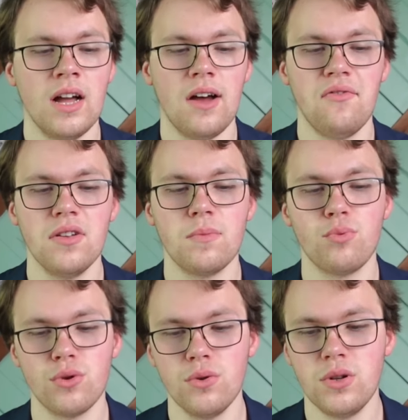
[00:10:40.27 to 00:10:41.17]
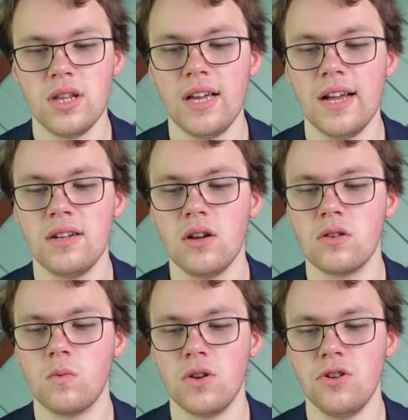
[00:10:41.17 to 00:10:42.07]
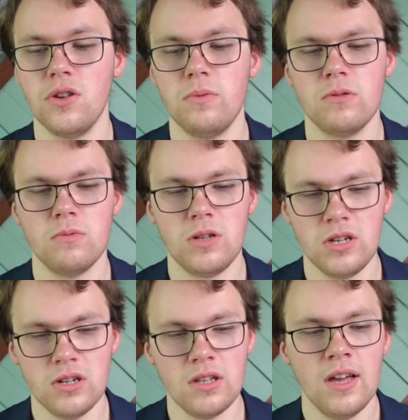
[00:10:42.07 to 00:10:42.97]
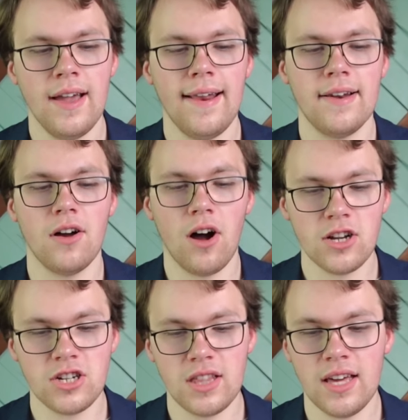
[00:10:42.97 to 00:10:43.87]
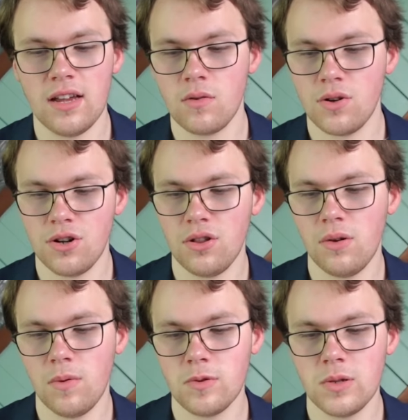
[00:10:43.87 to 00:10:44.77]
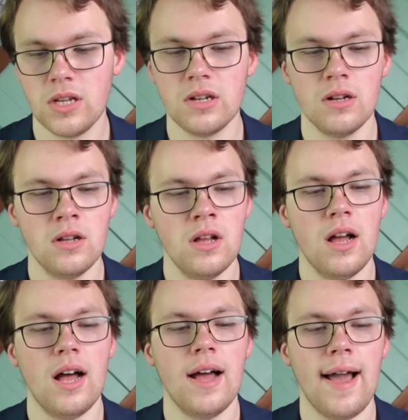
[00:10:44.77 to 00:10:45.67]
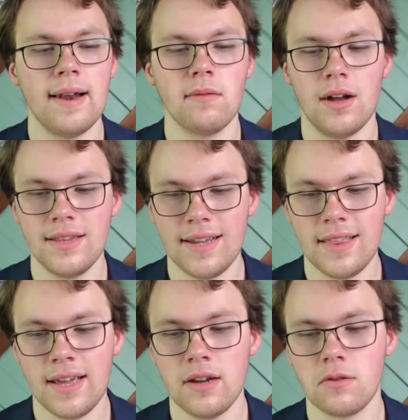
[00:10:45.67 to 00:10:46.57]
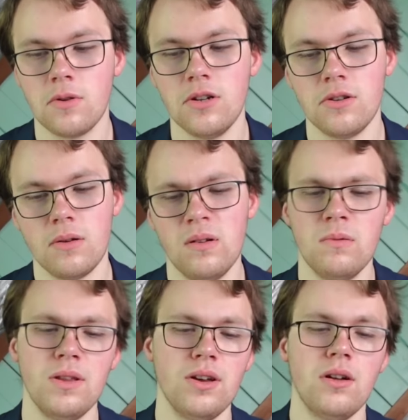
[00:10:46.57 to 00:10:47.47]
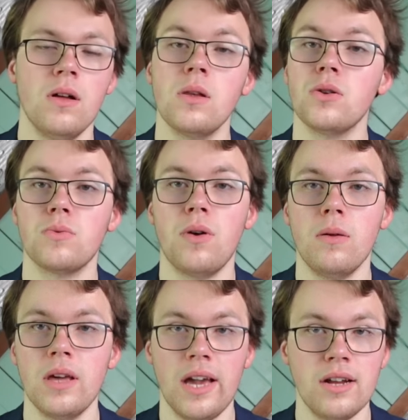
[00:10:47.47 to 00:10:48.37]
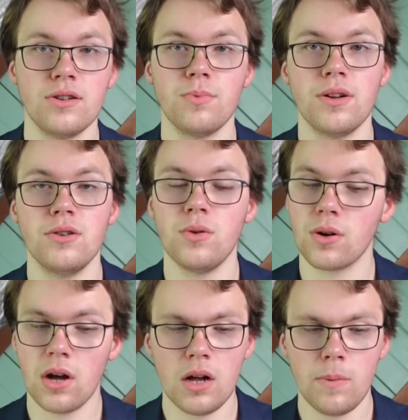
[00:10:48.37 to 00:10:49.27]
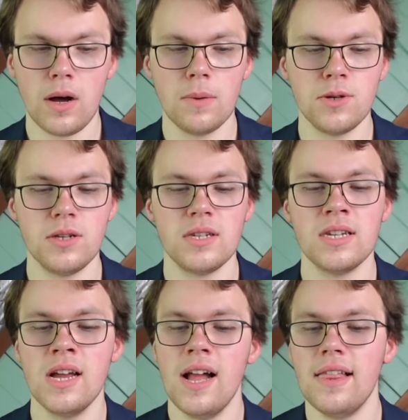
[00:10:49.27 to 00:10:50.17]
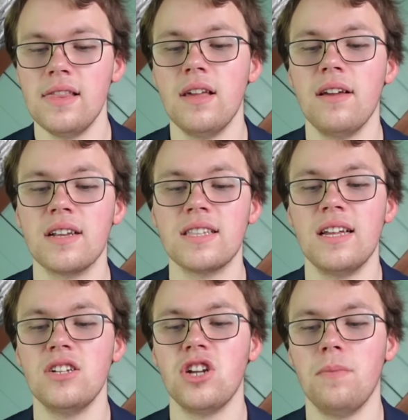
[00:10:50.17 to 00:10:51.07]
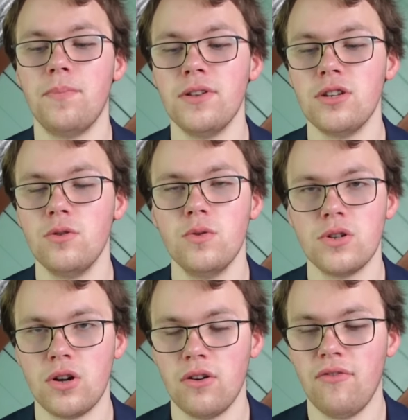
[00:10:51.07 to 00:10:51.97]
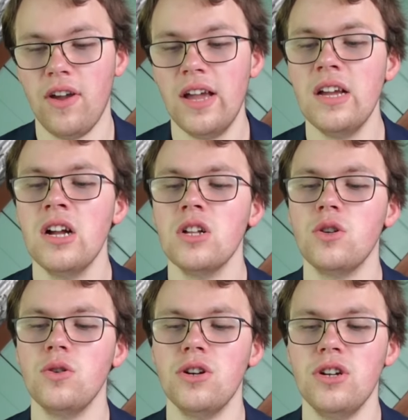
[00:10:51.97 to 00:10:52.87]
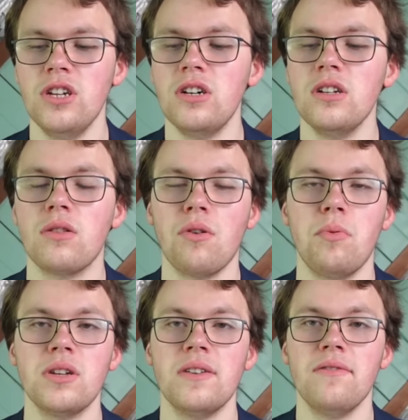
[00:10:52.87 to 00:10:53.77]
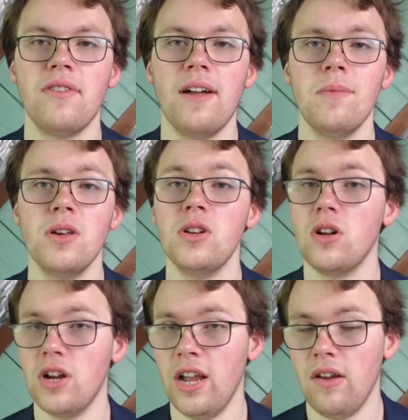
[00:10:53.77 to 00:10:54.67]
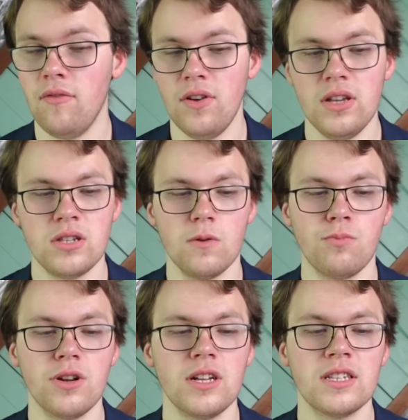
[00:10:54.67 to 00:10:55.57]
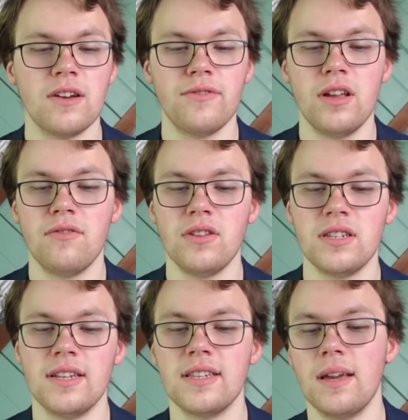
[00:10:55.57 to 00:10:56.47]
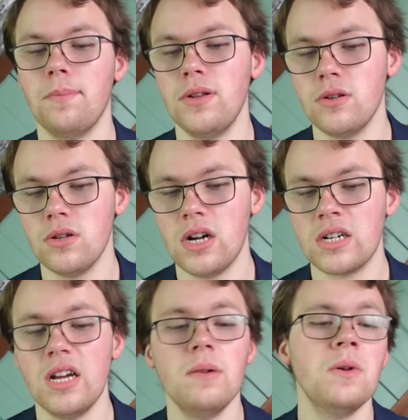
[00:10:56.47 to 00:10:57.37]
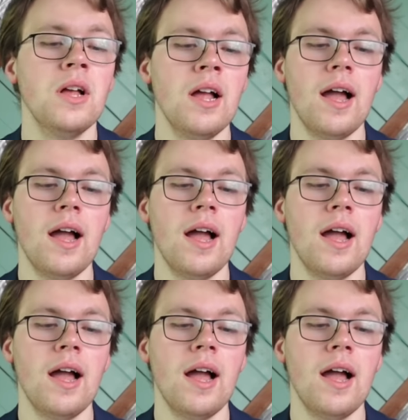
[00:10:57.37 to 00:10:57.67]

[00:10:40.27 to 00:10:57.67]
Uh, Philip Bruce, they get on a one-year league minimum deal. Hayden Hodgson, they get on a one-year league minimum deal. Uh, Adam Gaudet, they get on a one-year league minimum deal. All those are probably AHL players who are call-up options. And then they extend Shane Pinto, who is an RFA, two-year deal, $3.75 million AAV. So pretty good stuff there for the Sens to get Pinto locked up.